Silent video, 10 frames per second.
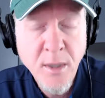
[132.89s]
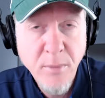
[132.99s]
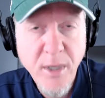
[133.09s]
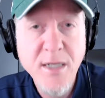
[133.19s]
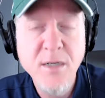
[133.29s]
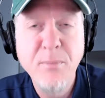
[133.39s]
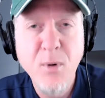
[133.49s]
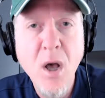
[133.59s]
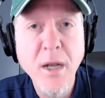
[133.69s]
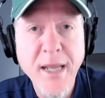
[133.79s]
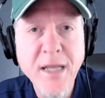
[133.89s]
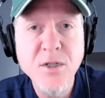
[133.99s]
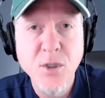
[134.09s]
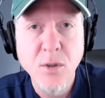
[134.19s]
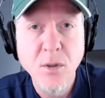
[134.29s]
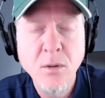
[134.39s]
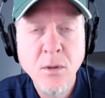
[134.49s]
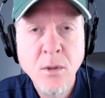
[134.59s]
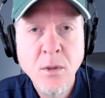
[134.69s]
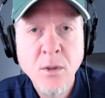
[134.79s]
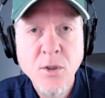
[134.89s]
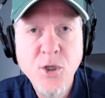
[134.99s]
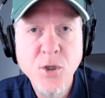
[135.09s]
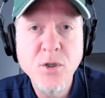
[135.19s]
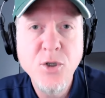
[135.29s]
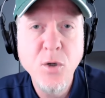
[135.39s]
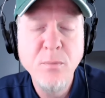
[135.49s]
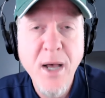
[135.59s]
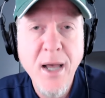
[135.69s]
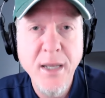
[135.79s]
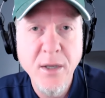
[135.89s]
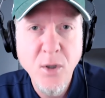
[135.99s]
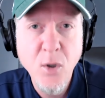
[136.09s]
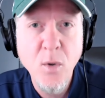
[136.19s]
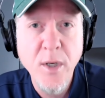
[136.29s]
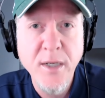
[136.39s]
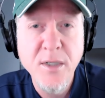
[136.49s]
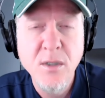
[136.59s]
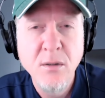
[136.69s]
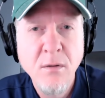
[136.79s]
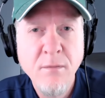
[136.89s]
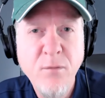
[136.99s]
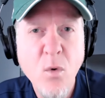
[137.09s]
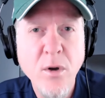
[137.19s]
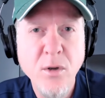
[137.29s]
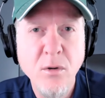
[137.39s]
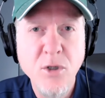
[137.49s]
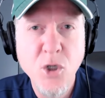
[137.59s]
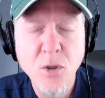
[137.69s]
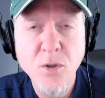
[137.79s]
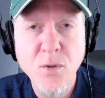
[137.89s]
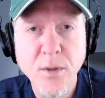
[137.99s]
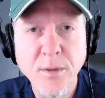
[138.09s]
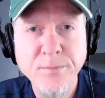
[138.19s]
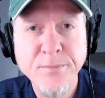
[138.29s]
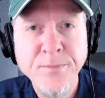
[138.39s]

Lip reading: But as a broad answer, should you buy annuities for your children?